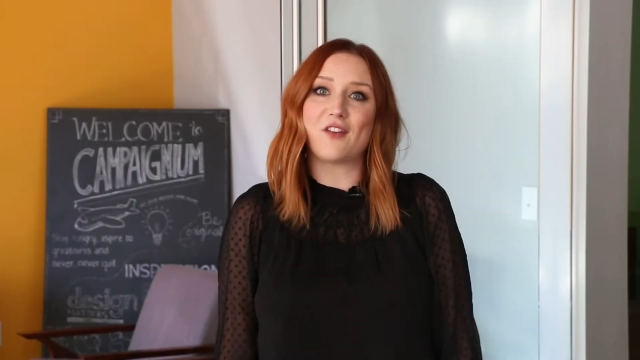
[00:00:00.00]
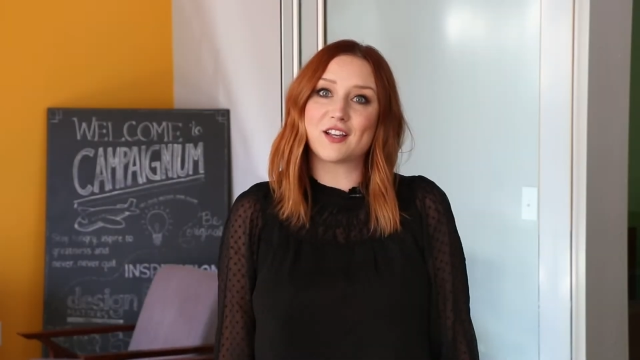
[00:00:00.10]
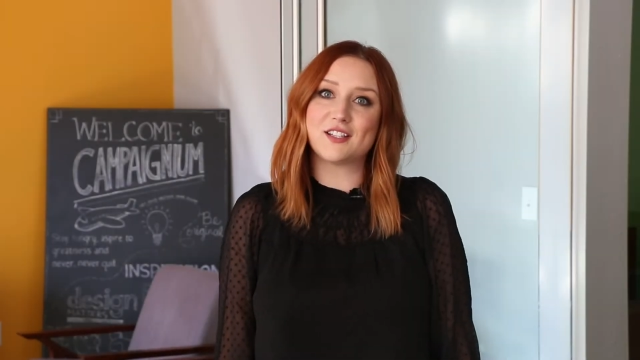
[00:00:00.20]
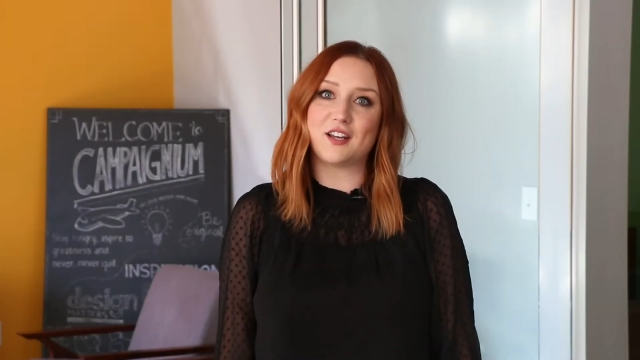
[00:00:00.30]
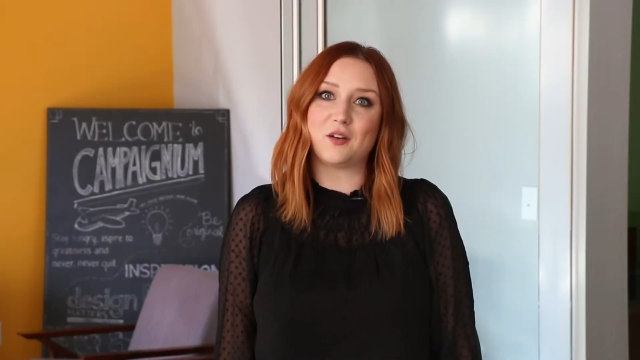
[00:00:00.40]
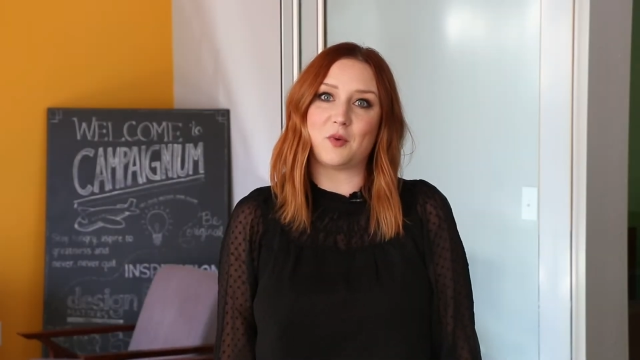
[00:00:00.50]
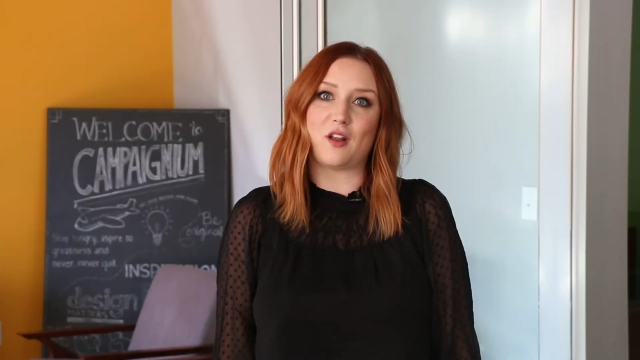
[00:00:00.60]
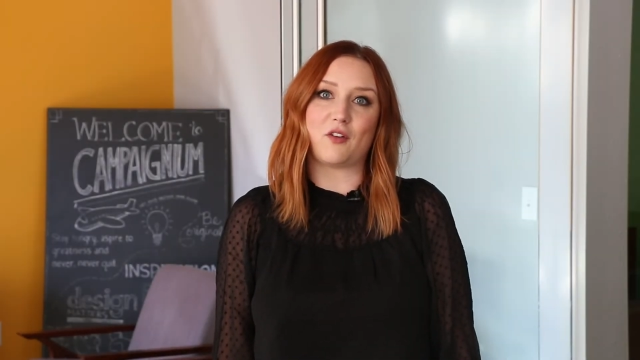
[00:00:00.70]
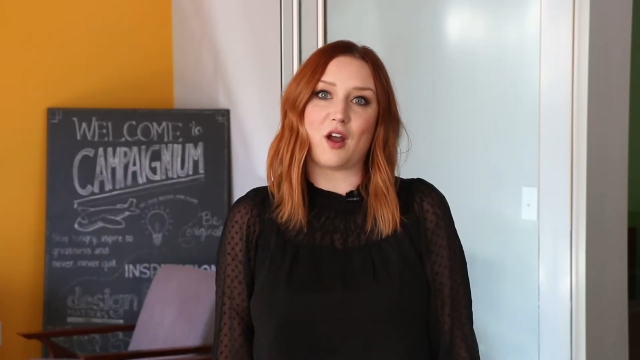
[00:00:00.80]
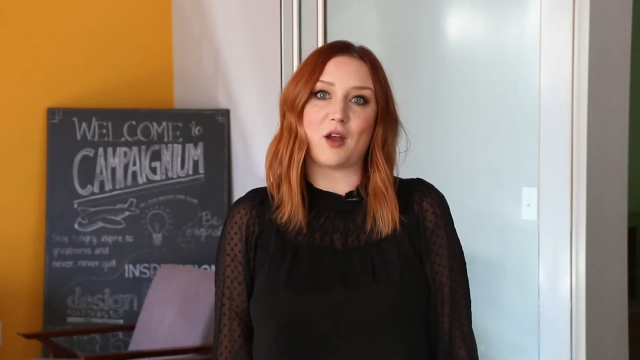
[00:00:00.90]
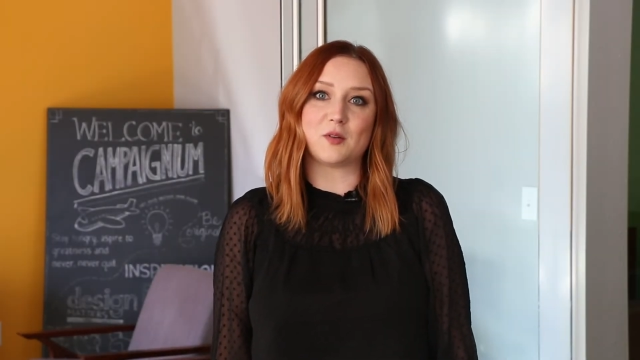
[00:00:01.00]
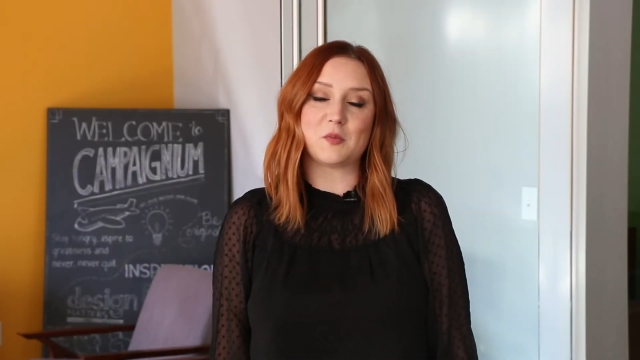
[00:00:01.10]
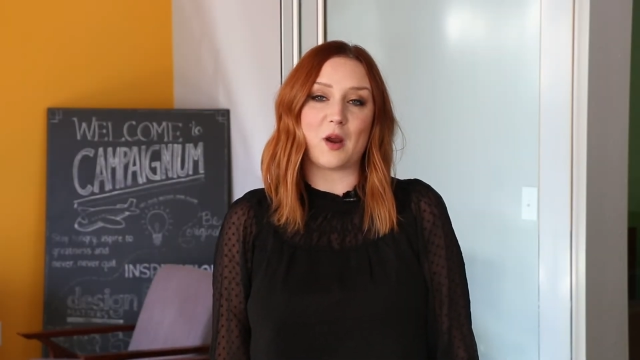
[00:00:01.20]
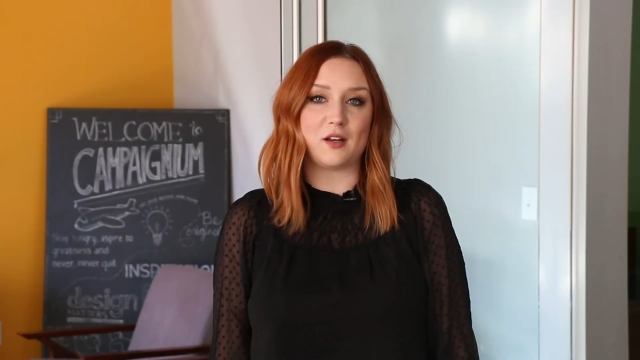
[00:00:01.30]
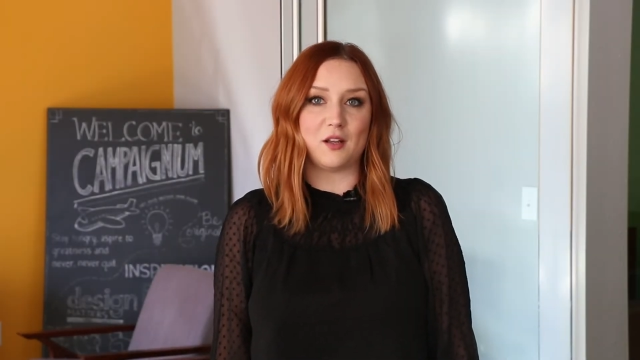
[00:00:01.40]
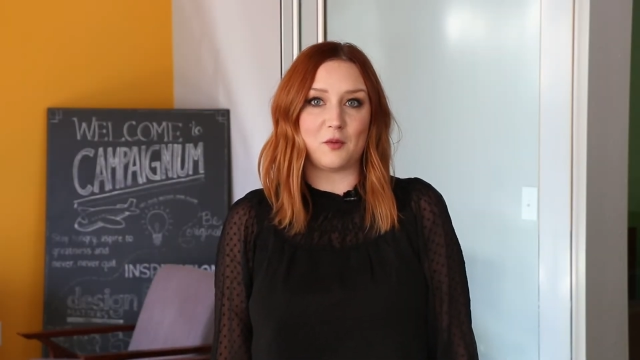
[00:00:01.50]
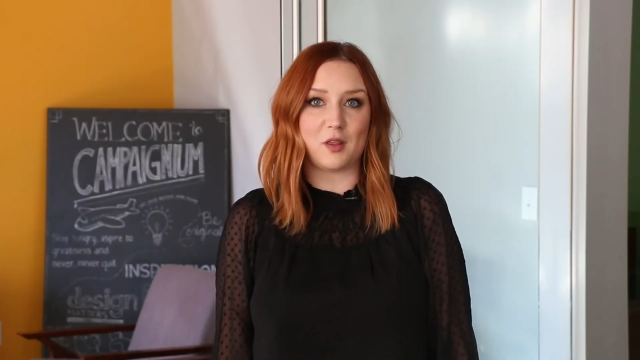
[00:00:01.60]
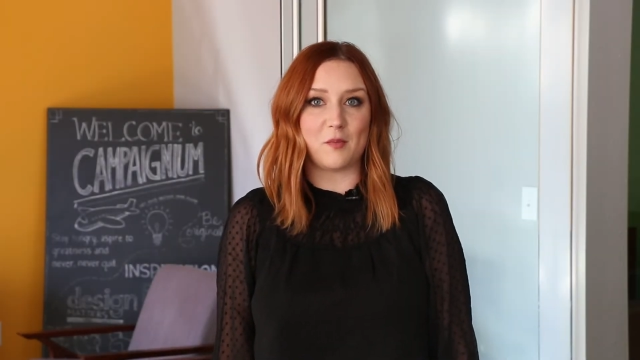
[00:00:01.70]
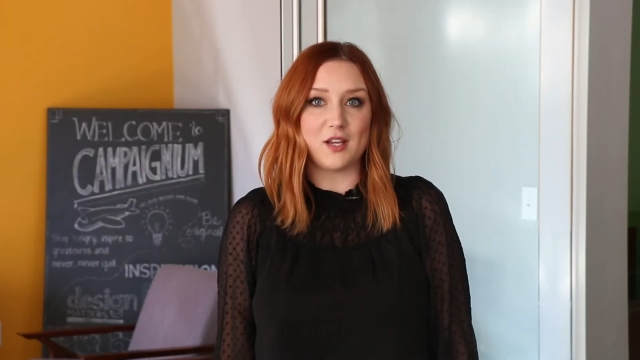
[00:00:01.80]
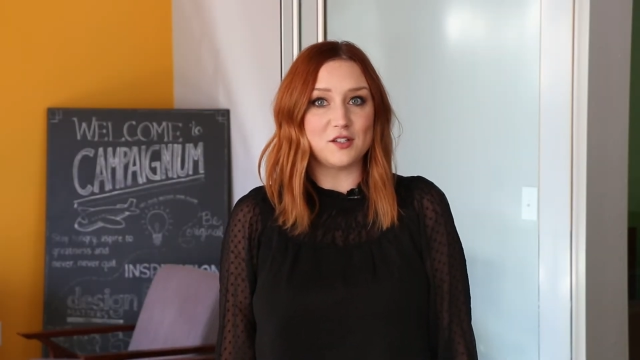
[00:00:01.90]
vaccinated whenever I was pregnant
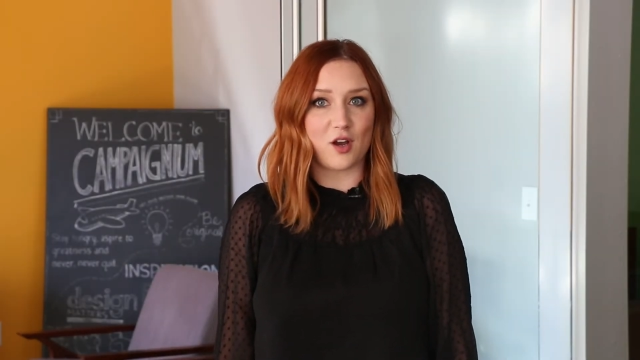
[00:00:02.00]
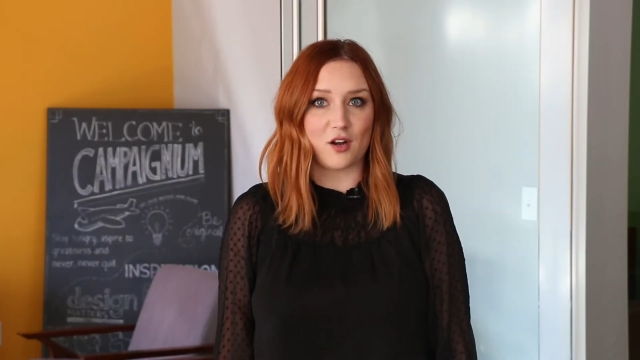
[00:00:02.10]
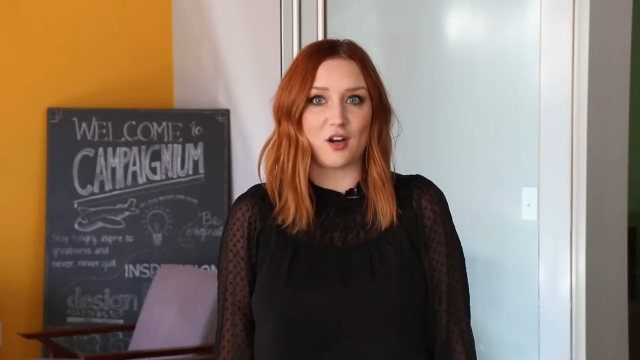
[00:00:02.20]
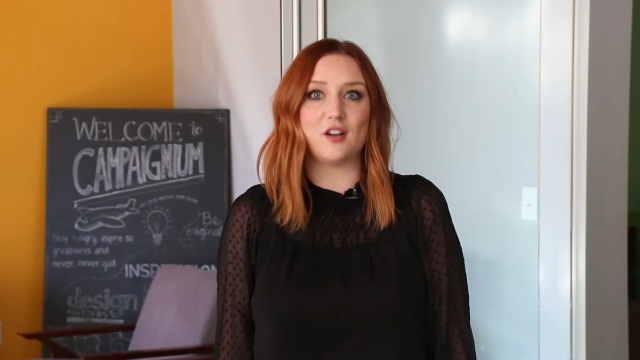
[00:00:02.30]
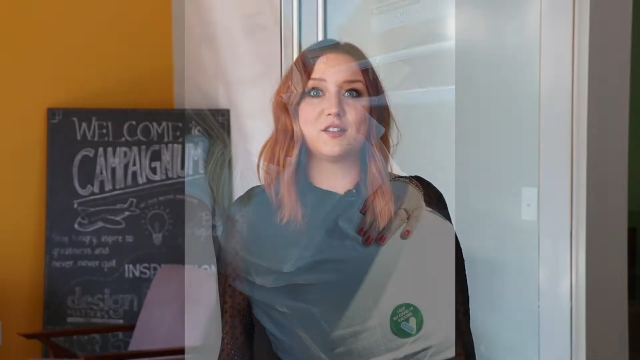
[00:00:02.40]
with my daughter